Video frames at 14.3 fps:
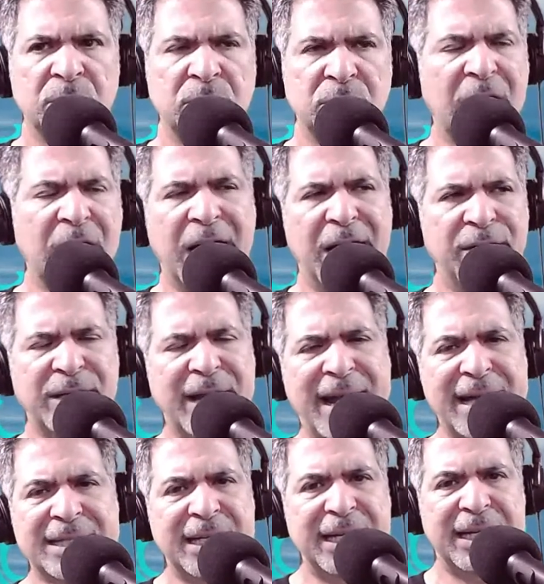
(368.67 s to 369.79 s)
Nah, that
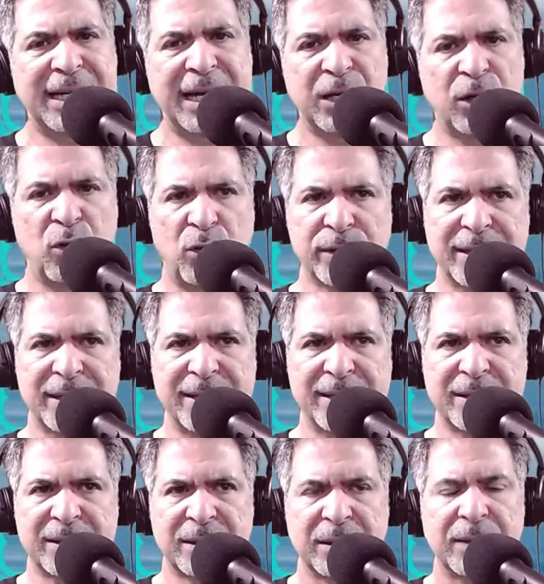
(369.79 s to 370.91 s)
accident can't cause
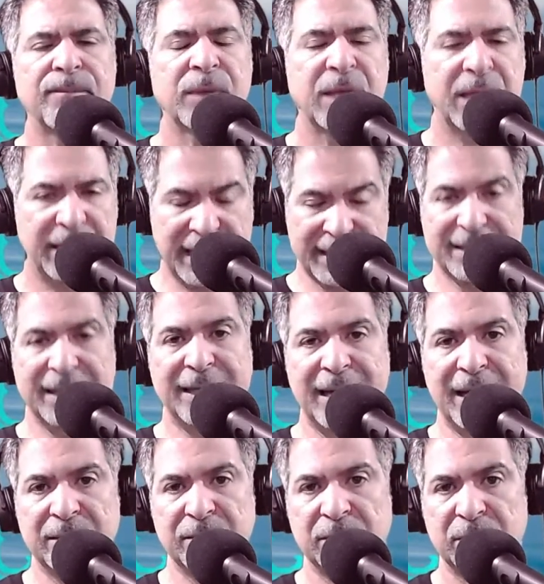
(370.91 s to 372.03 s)
this. Yes, it
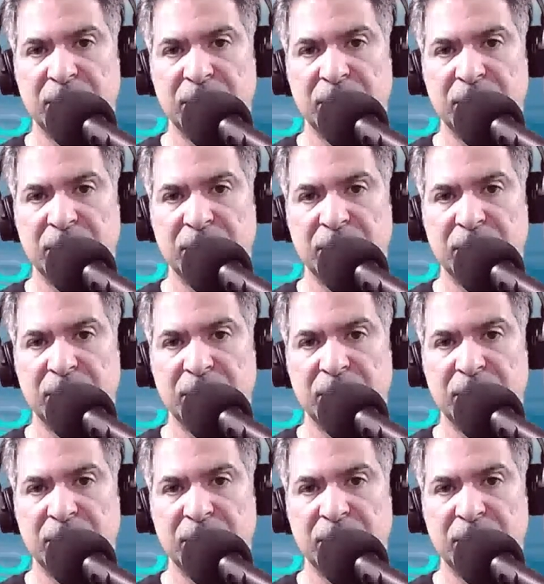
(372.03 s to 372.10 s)
can.